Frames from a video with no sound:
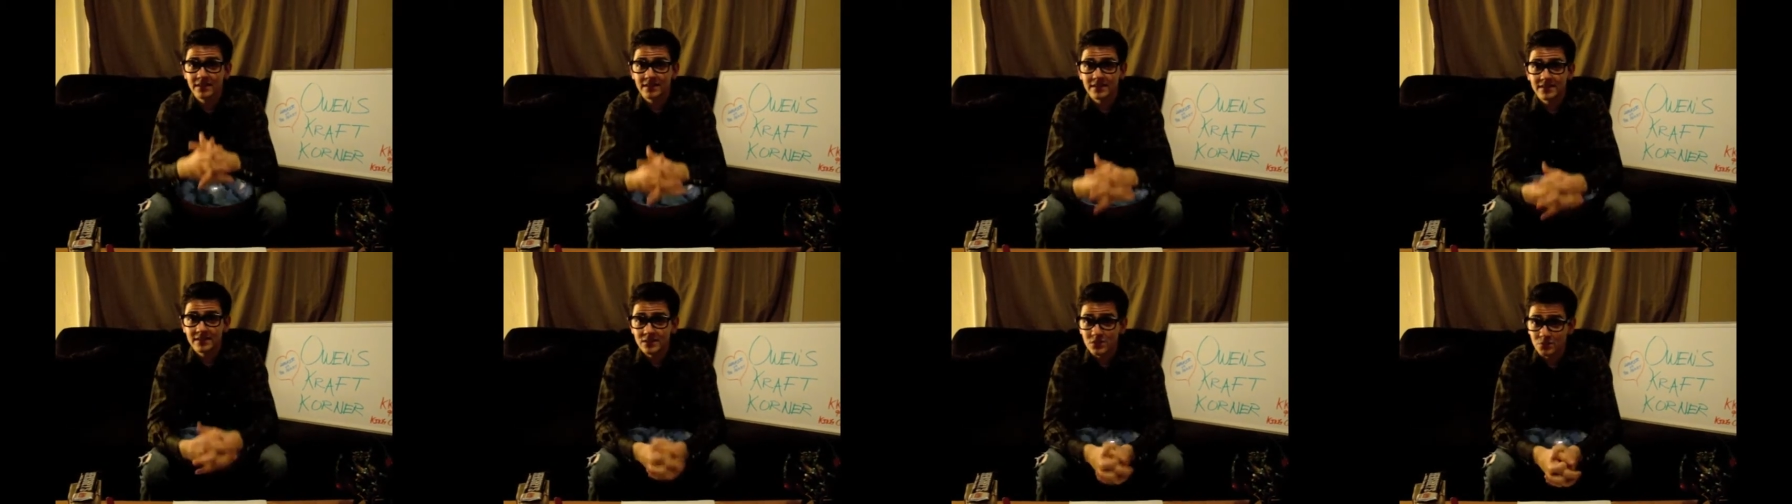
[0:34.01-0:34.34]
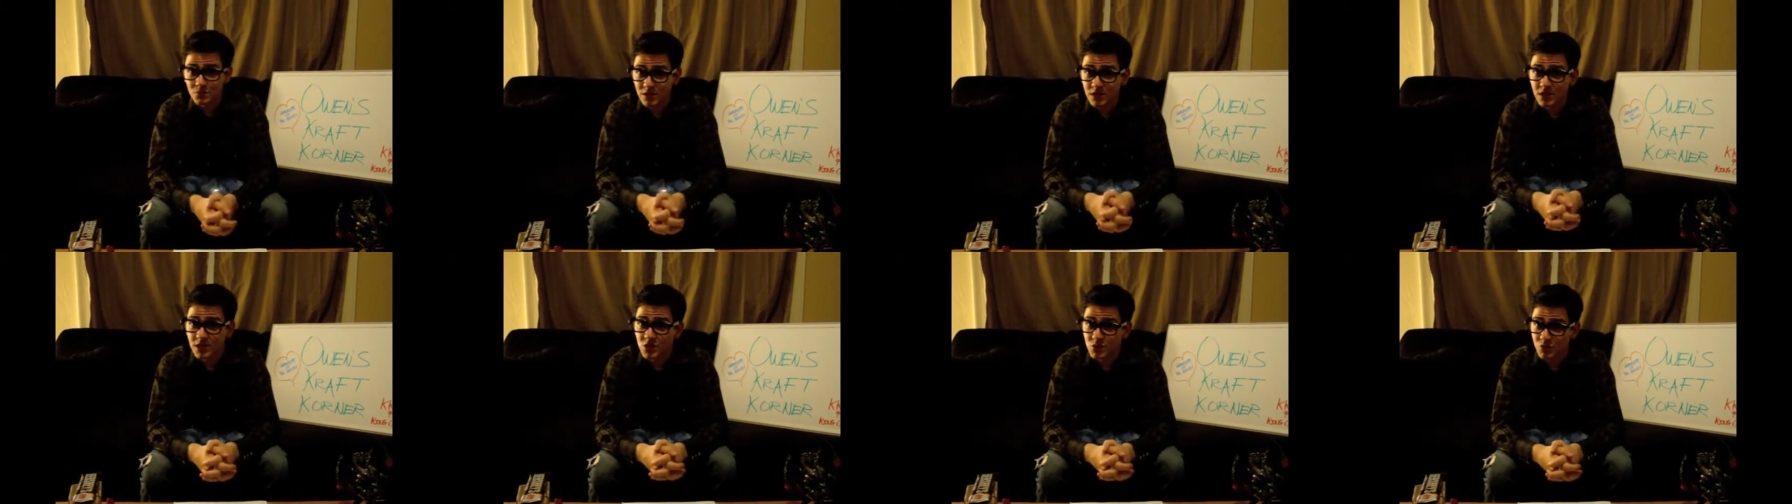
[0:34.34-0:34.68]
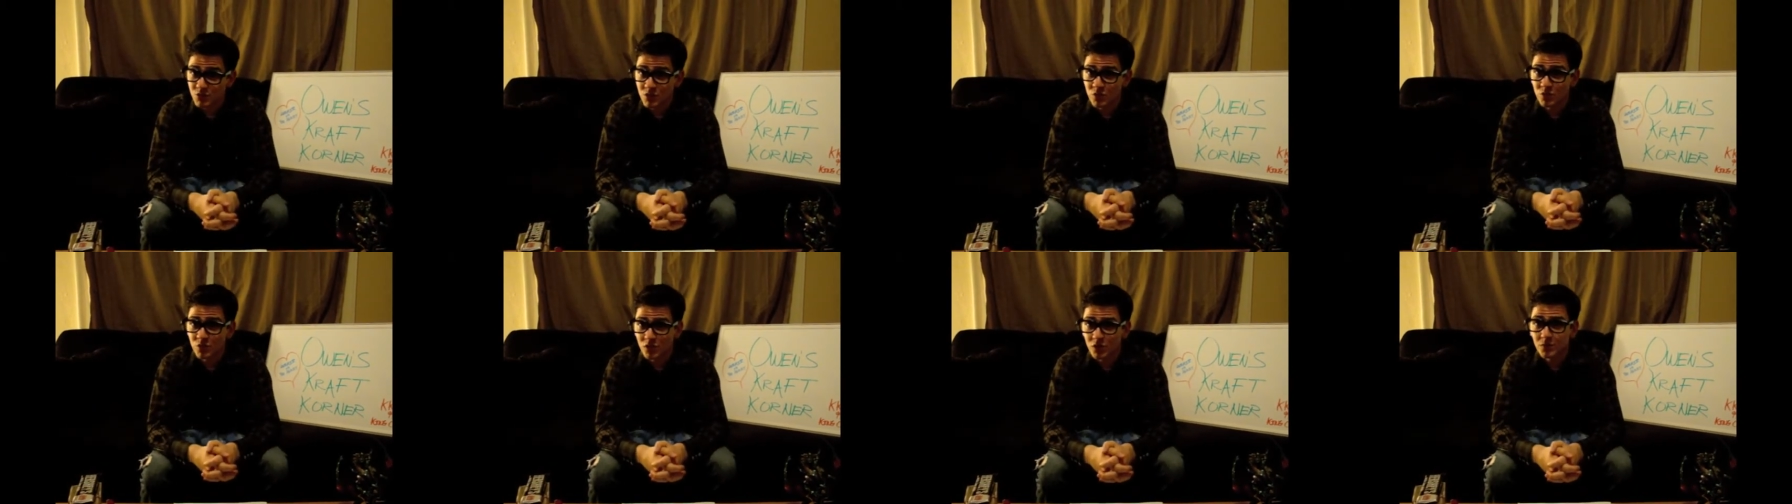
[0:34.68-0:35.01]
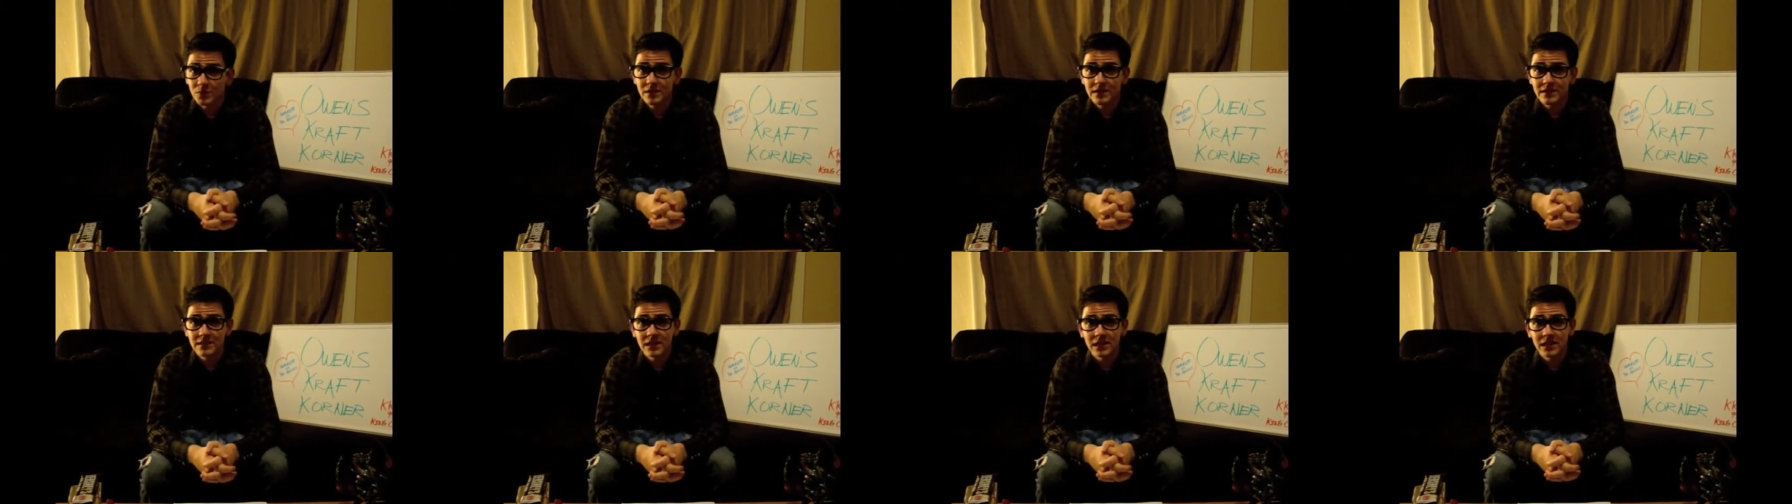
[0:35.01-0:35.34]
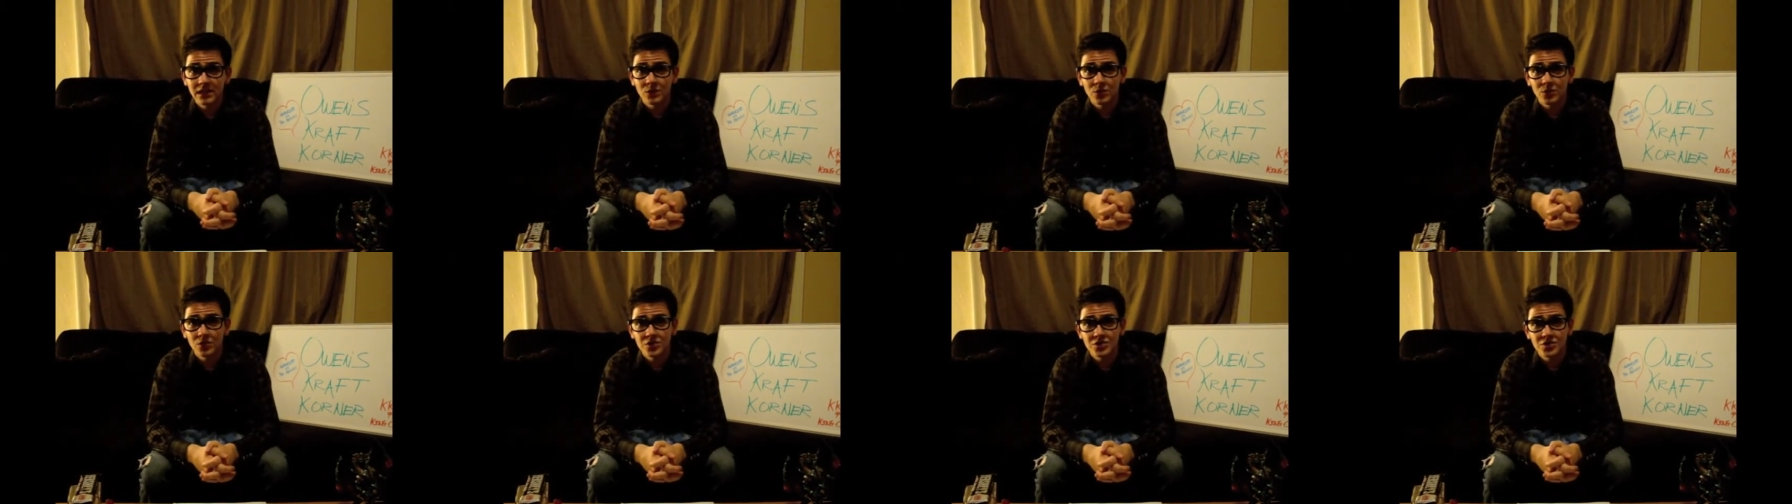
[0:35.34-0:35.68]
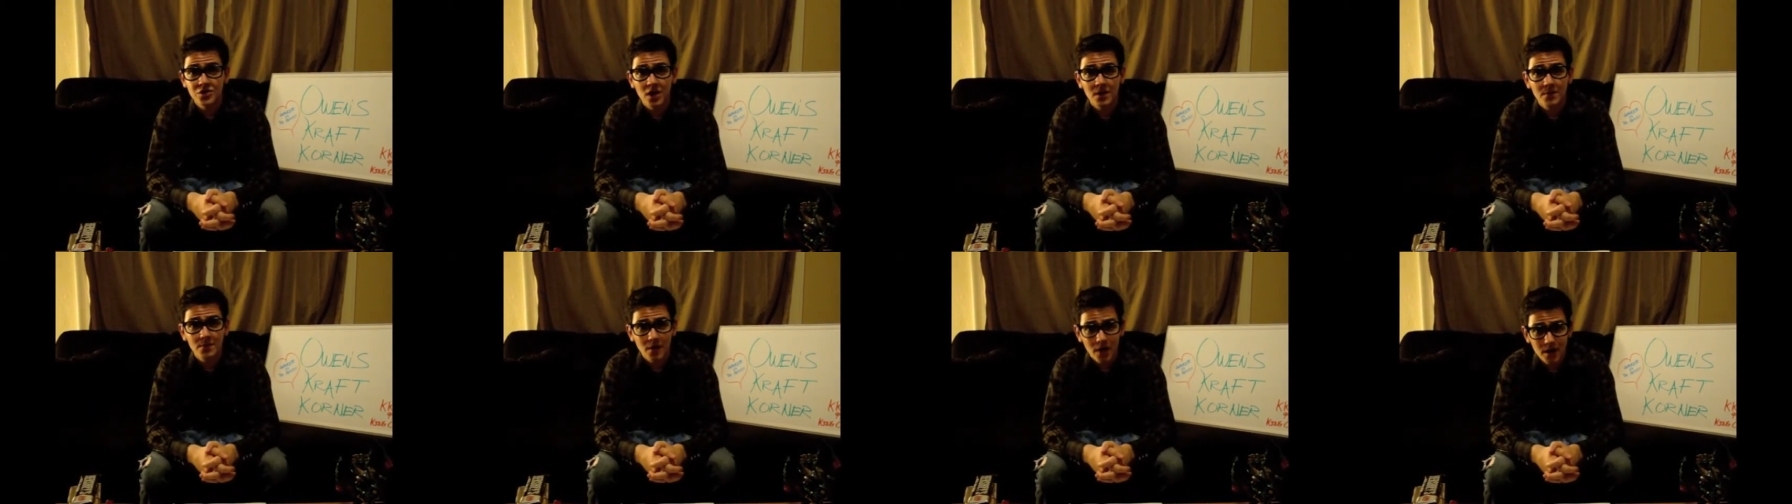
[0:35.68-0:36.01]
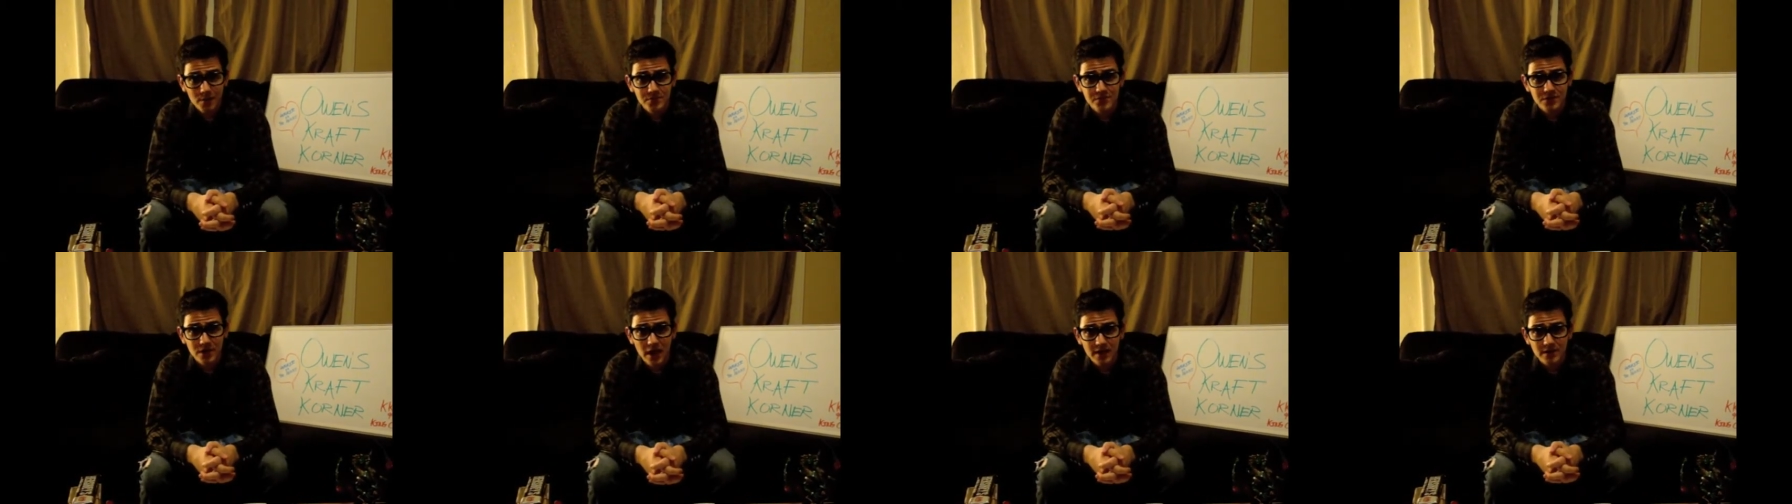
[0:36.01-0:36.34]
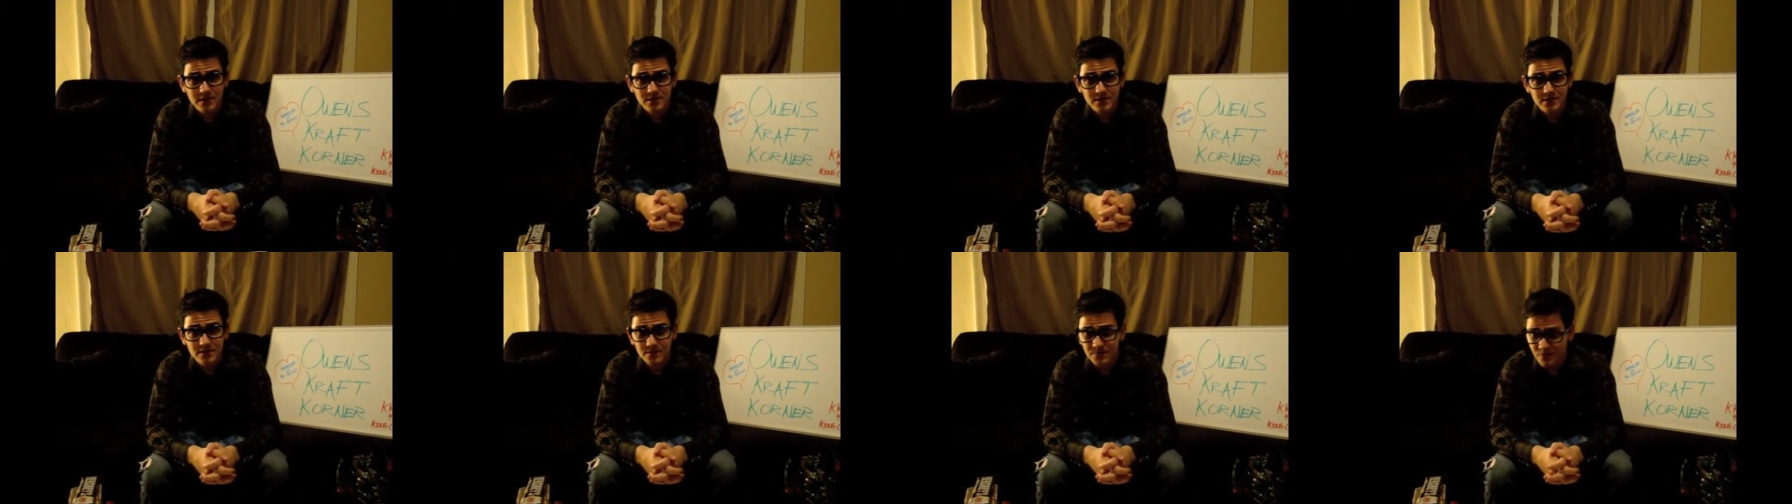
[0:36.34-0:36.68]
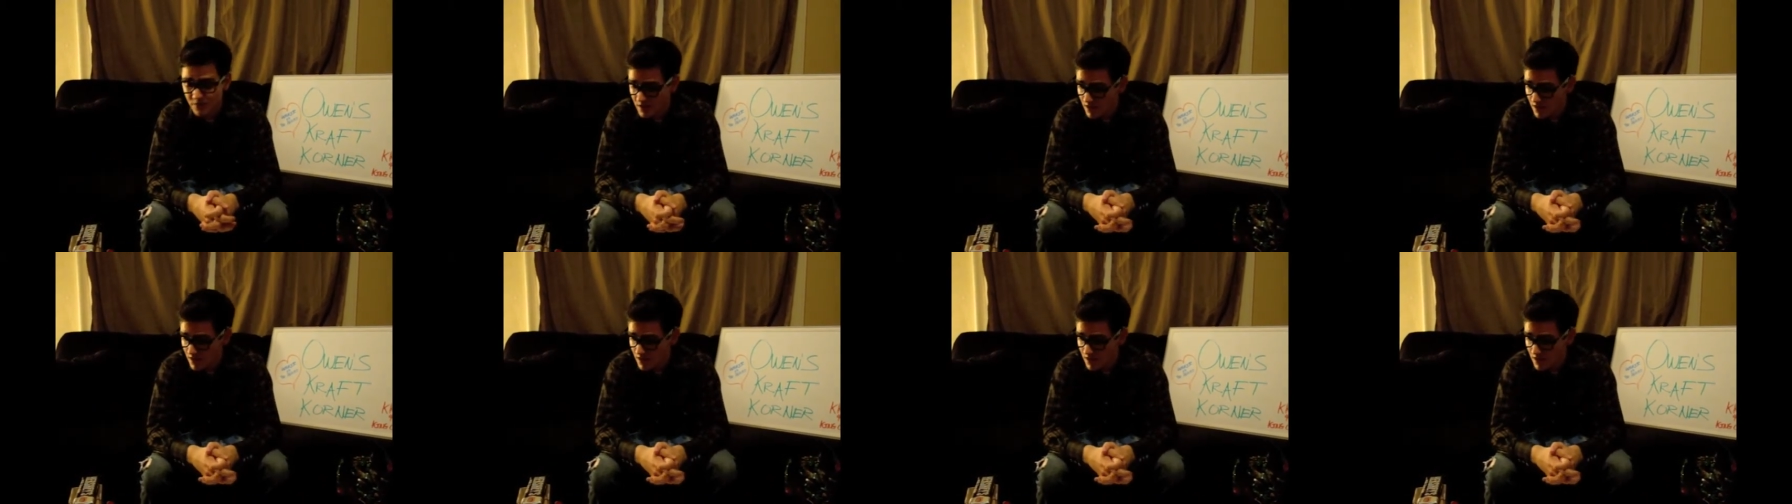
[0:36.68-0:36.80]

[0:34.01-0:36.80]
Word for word: this because we will be dealing with sharp objects.